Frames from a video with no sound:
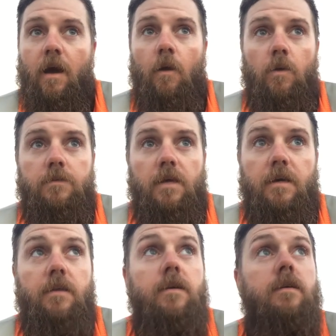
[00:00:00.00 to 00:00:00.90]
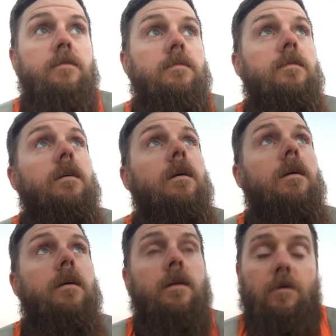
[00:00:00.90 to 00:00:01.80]
I will tell you this,
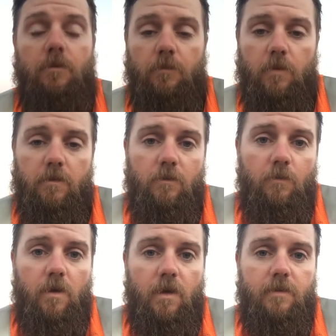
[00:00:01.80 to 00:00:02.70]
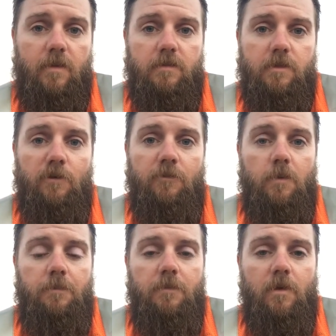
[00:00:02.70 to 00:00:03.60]
you know, we, we're not that show
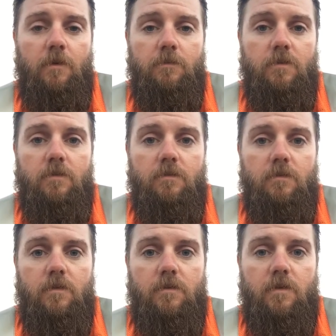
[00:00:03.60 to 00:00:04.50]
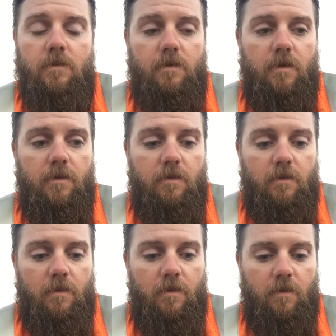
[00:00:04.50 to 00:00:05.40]
from up the road that is going to tell you,
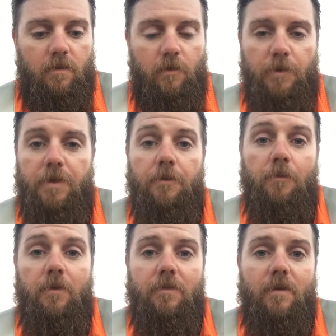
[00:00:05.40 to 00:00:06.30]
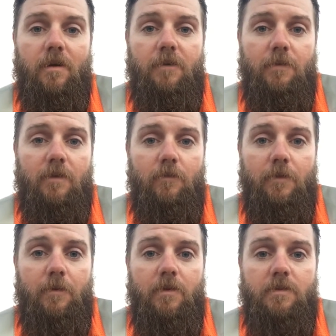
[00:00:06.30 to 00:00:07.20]
you know, we killed a 130 whenever
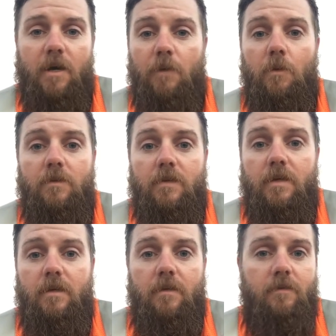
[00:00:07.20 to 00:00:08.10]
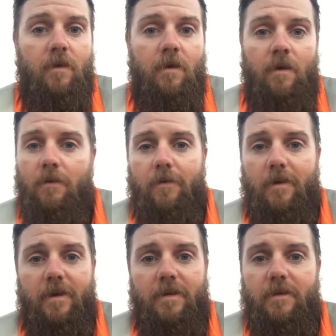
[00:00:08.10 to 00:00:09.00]
we really shot a 110.
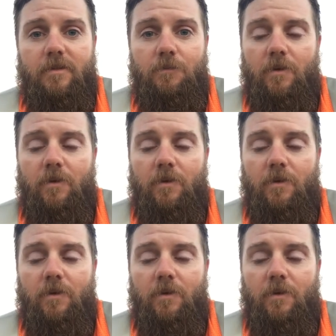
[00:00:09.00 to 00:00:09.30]
That ain't us.